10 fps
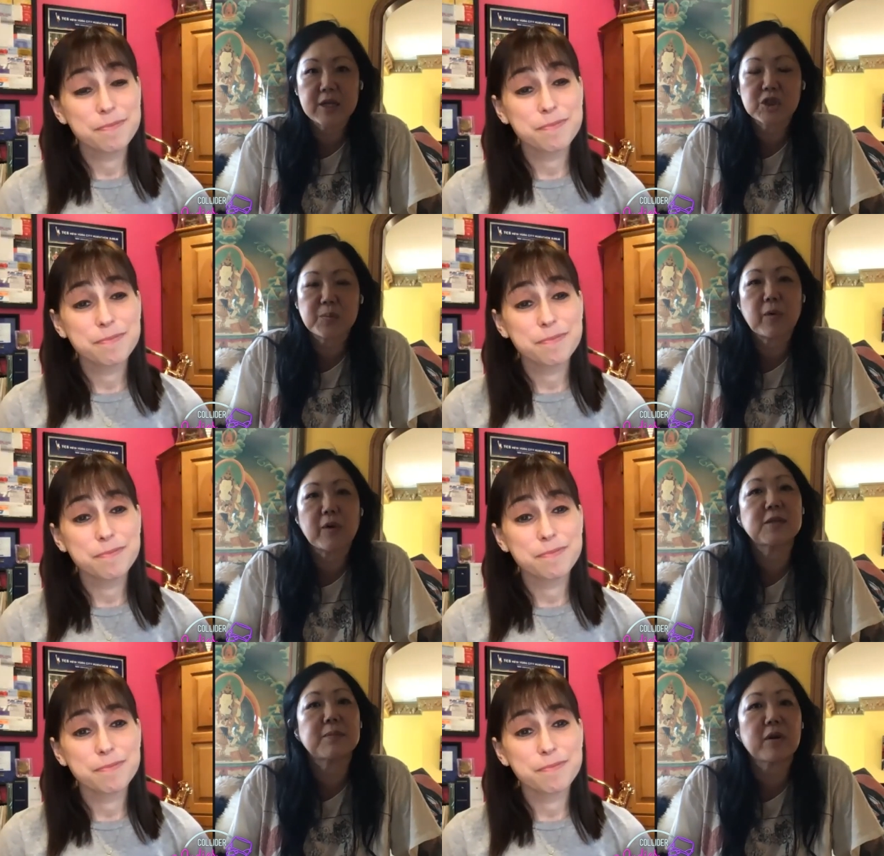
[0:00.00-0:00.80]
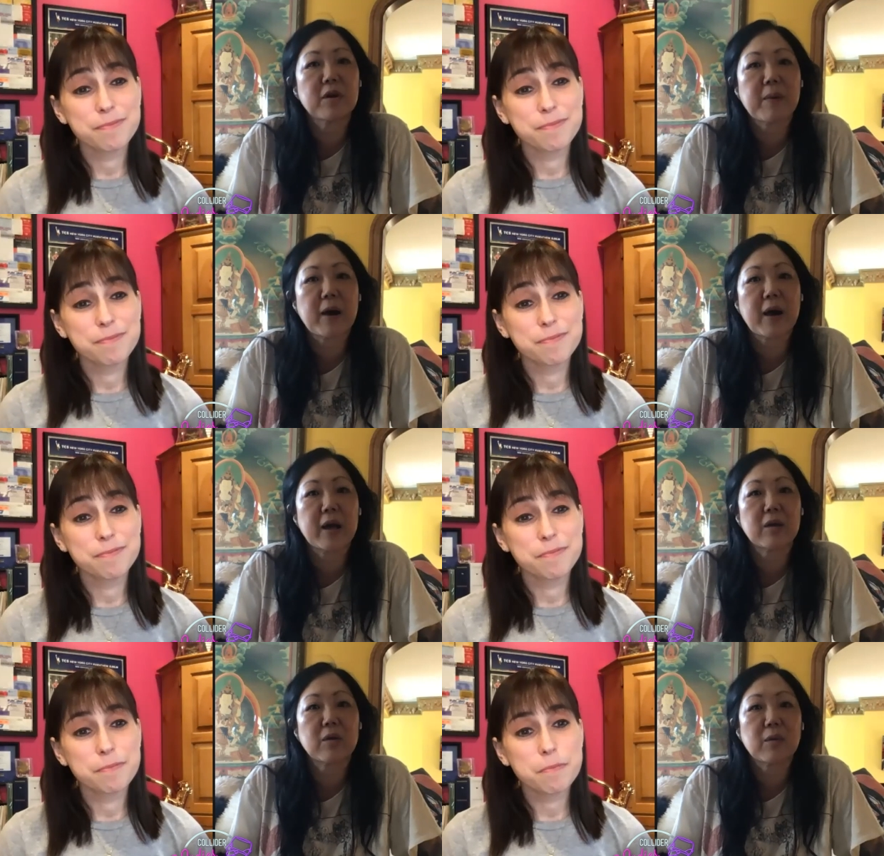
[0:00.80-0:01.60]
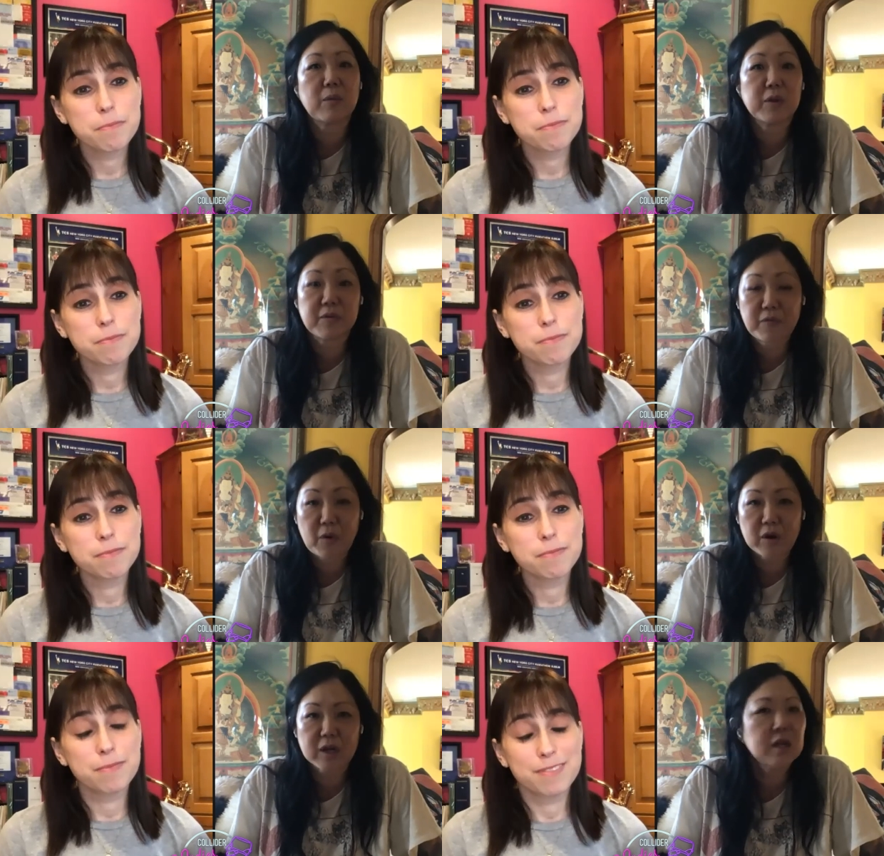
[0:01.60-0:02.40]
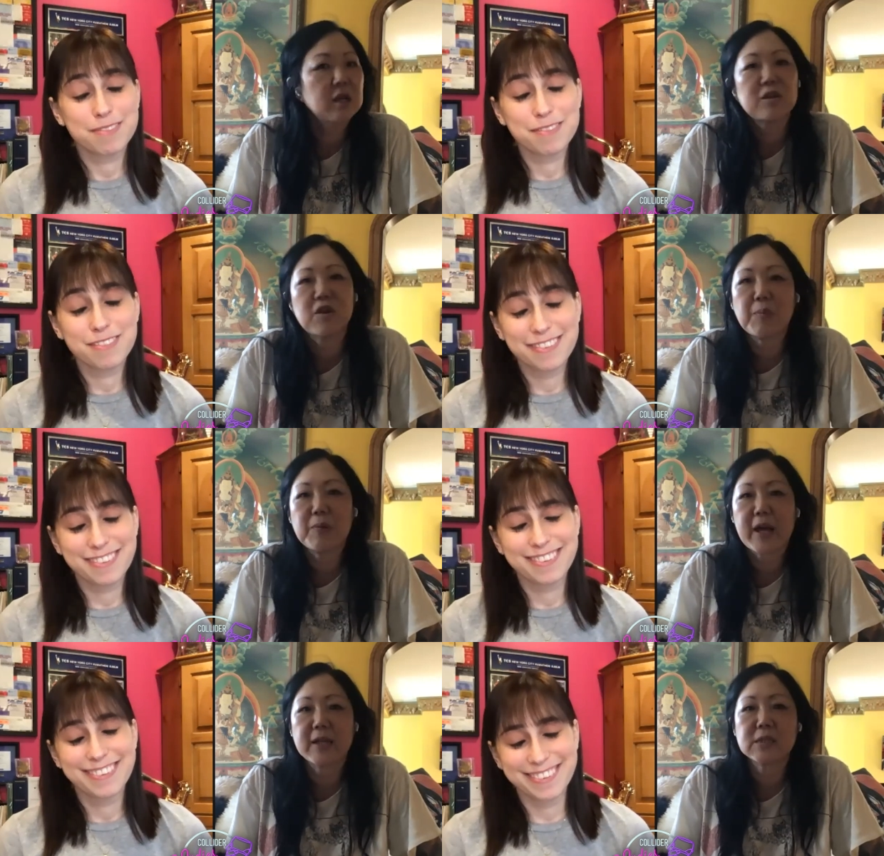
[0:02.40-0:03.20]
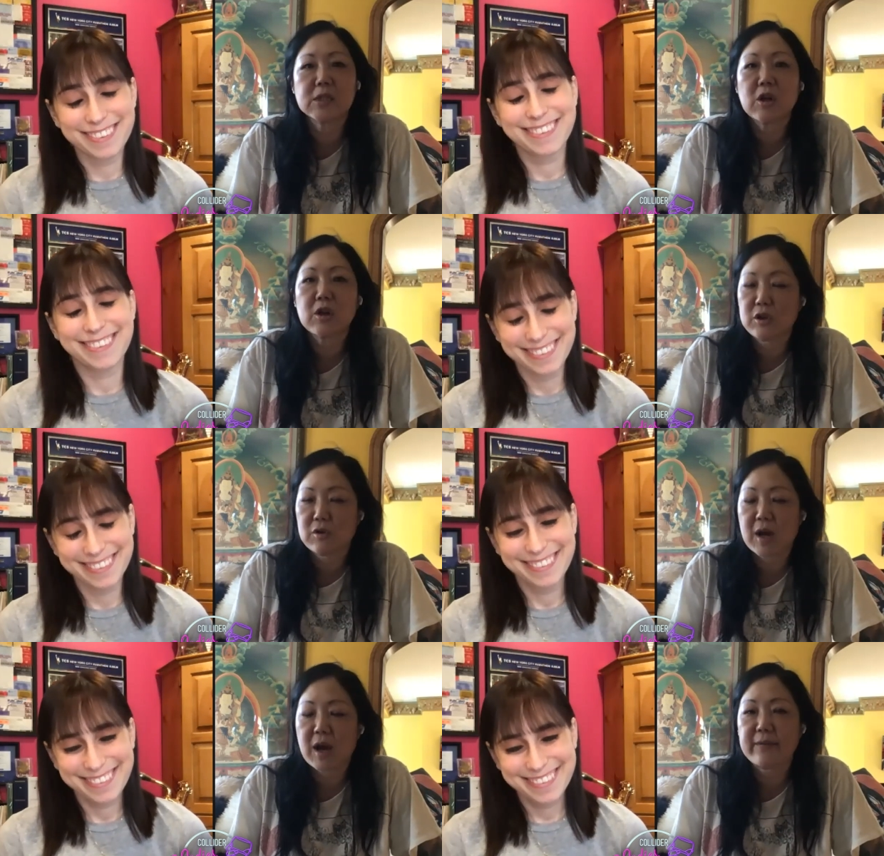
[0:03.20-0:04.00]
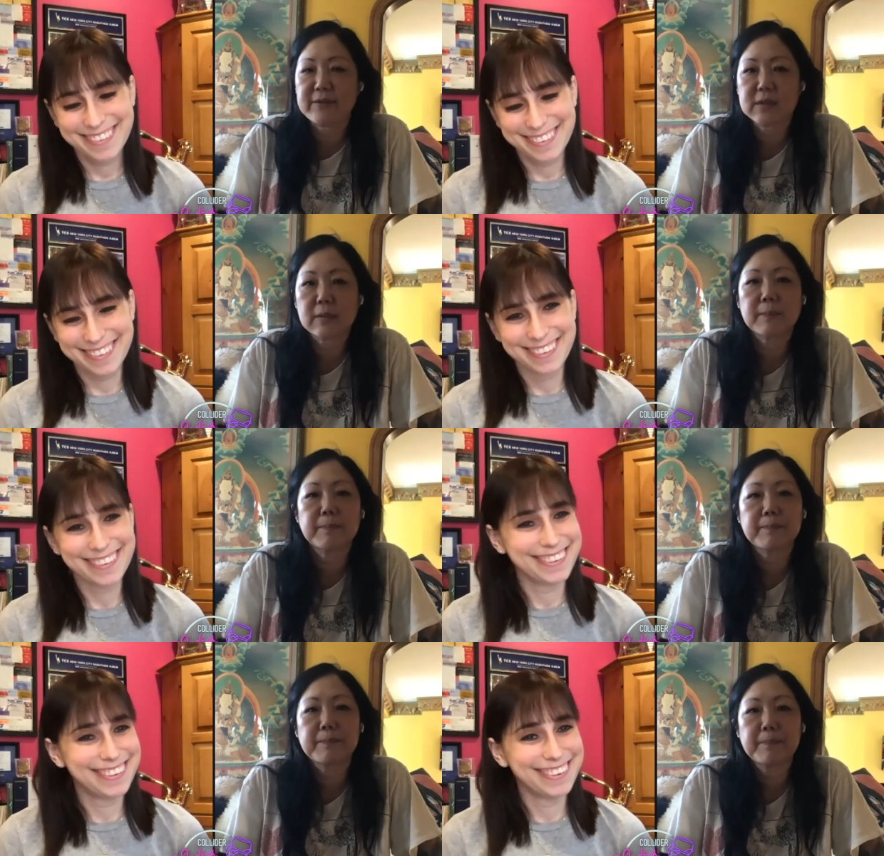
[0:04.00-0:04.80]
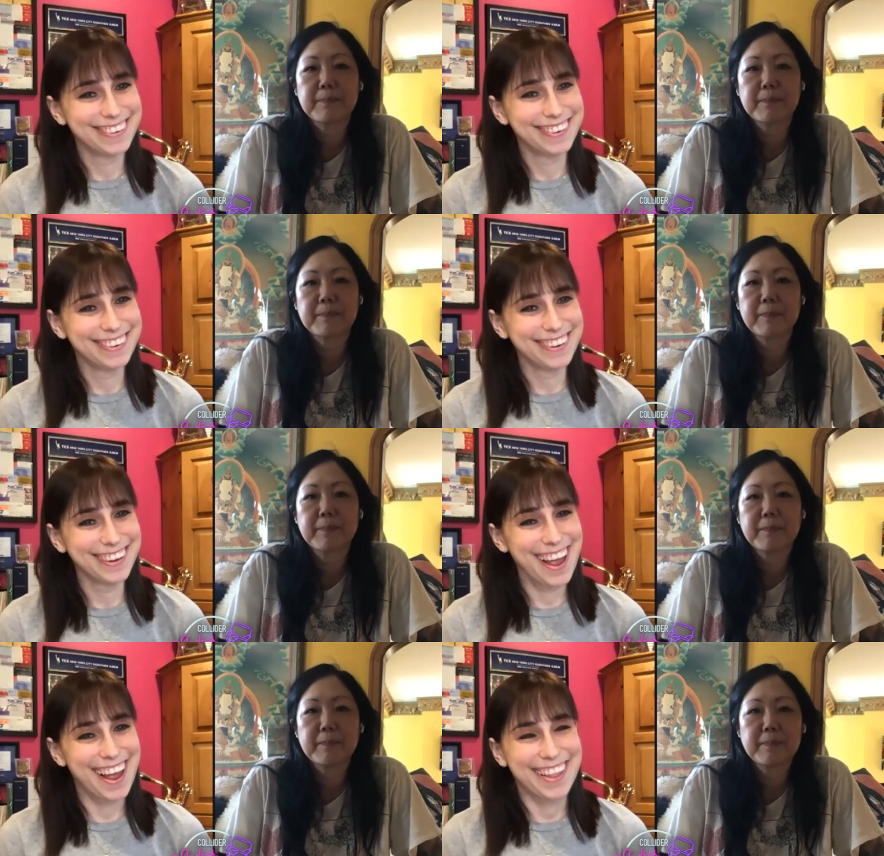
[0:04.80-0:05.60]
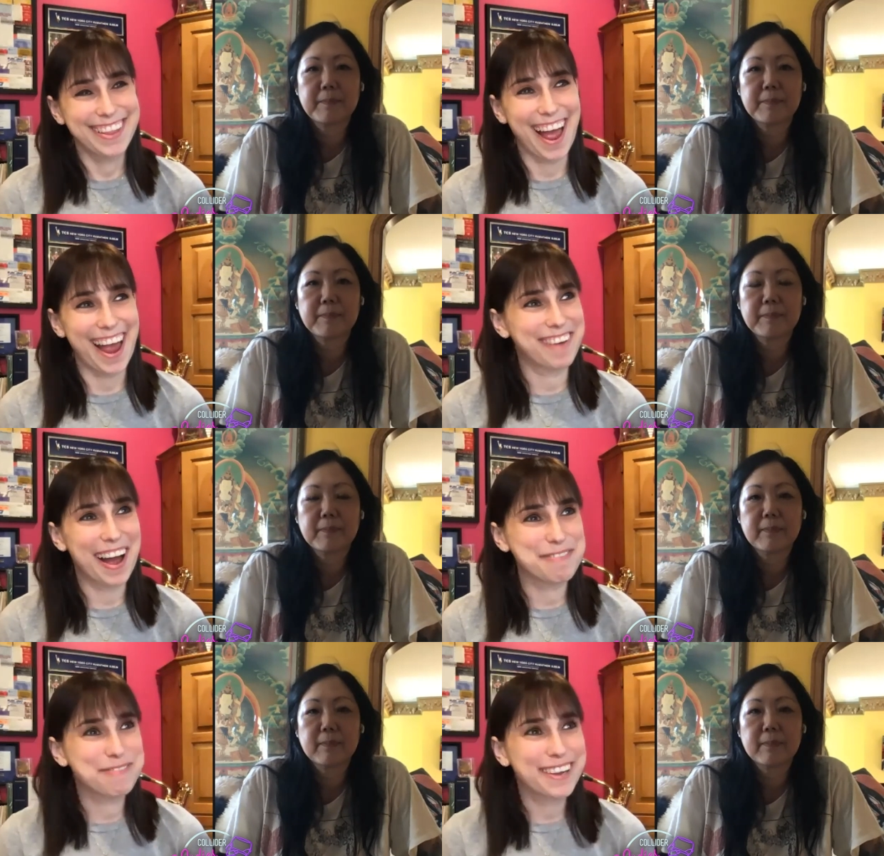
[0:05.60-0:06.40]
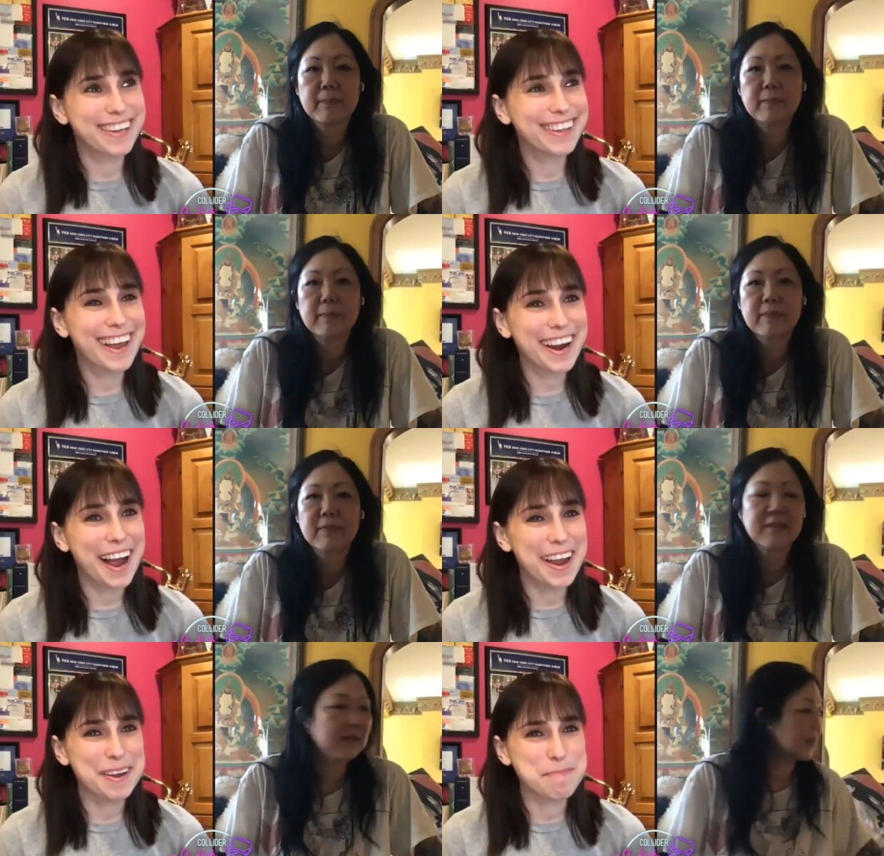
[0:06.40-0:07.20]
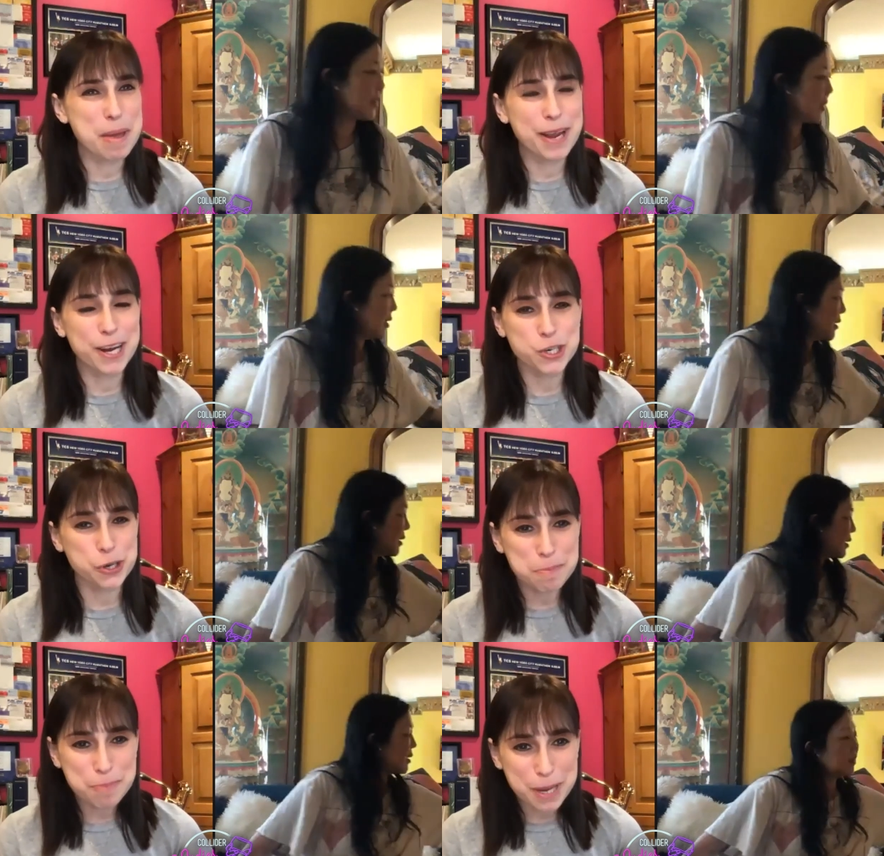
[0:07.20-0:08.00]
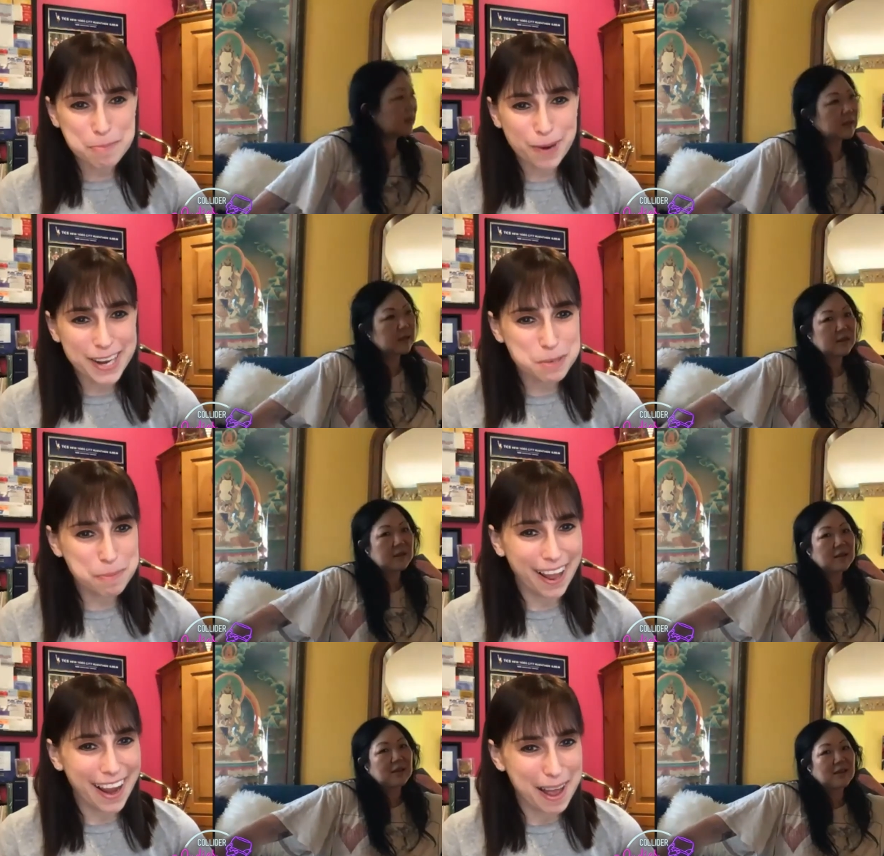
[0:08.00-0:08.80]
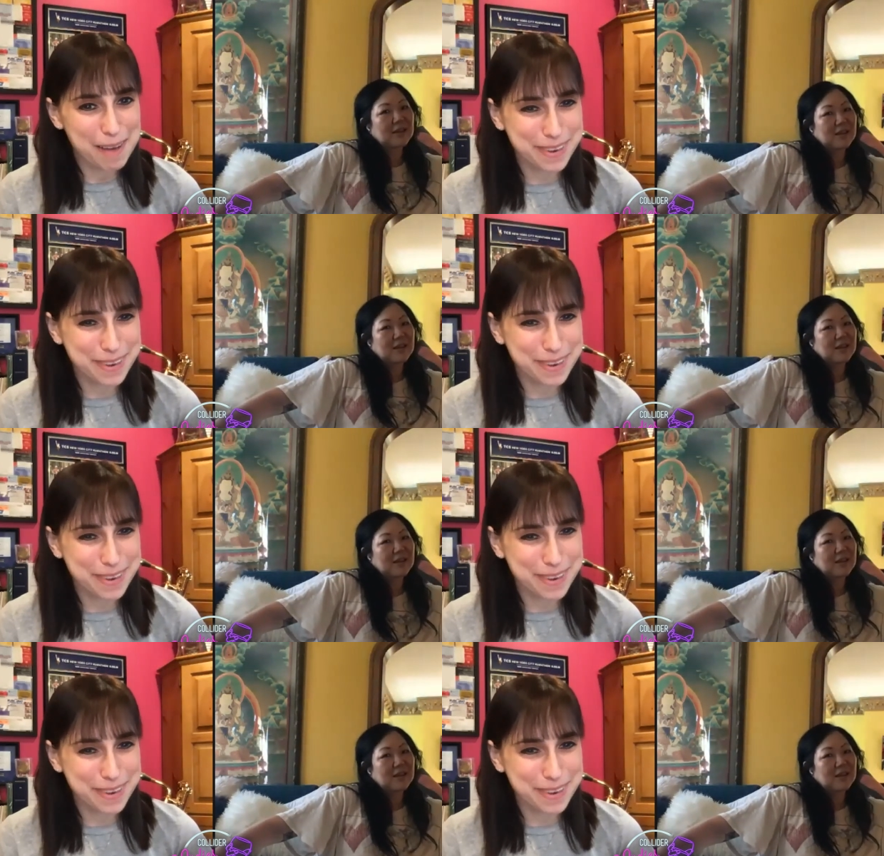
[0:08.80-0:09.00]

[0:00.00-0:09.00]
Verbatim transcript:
Speaker 1: inch boysenberry pie with a fork. No plates, no knives.
Speaker 2: I, I feel like I maybe I shouldn't be impressed, but I am.